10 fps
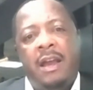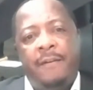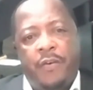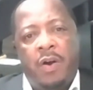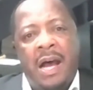
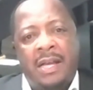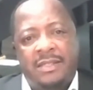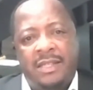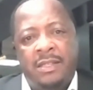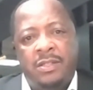for us
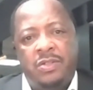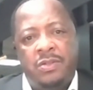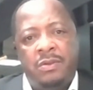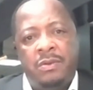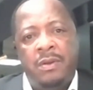
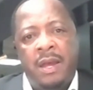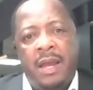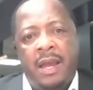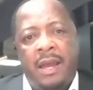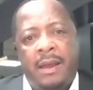into
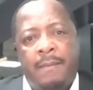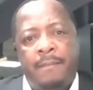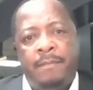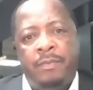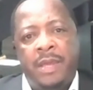
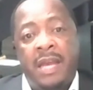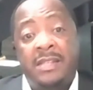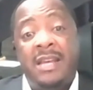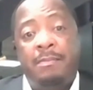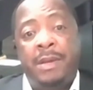um, a
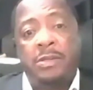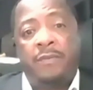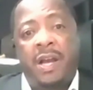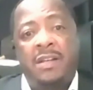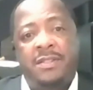segment of
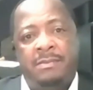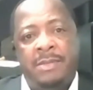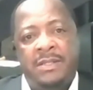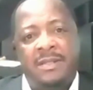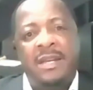
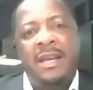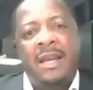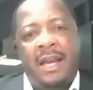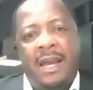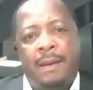customers
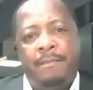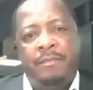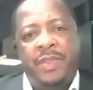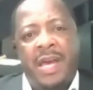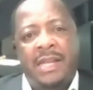um,
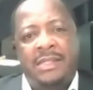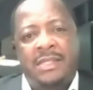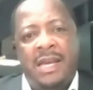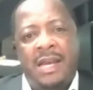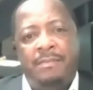that
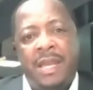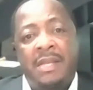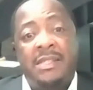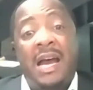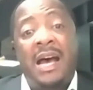um,
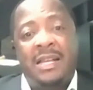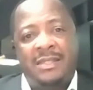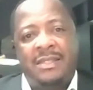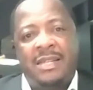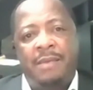
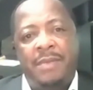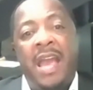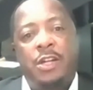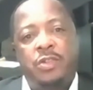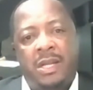does um,
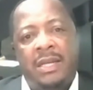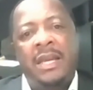actually